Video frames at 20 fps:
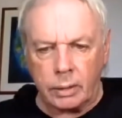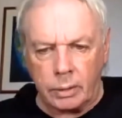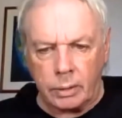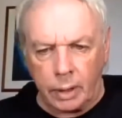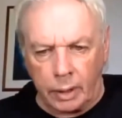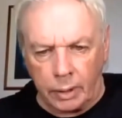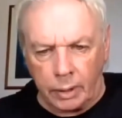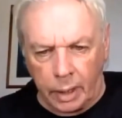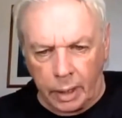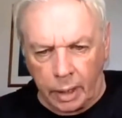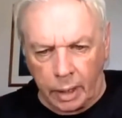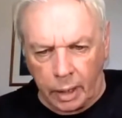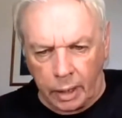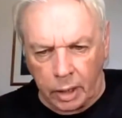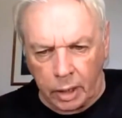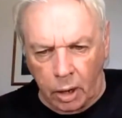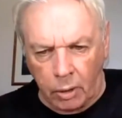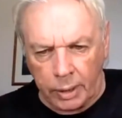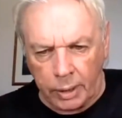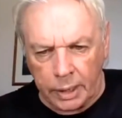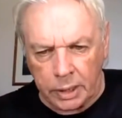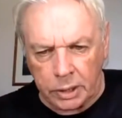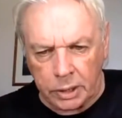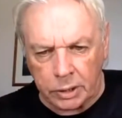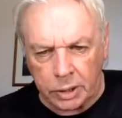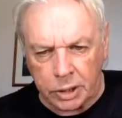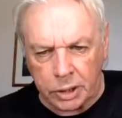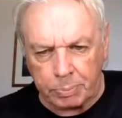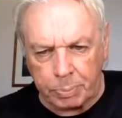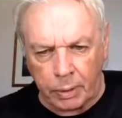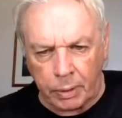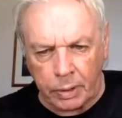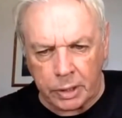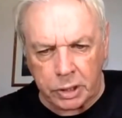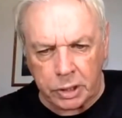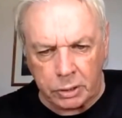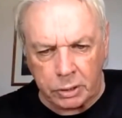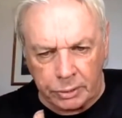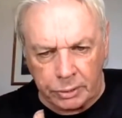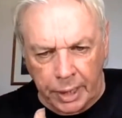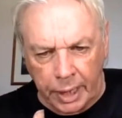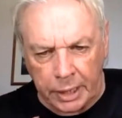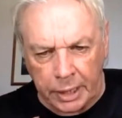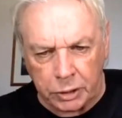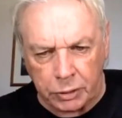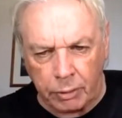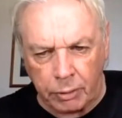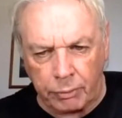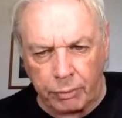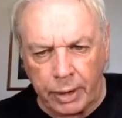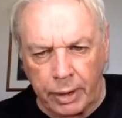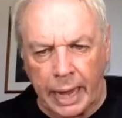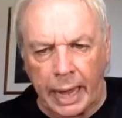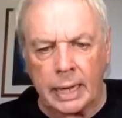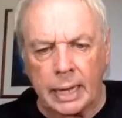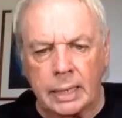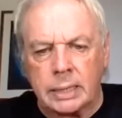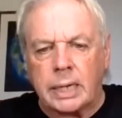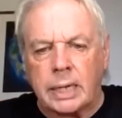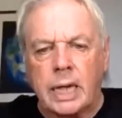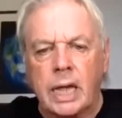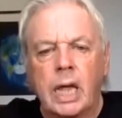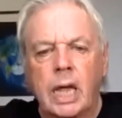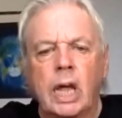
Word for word: uh, uh, going to the spiritual nature of reality.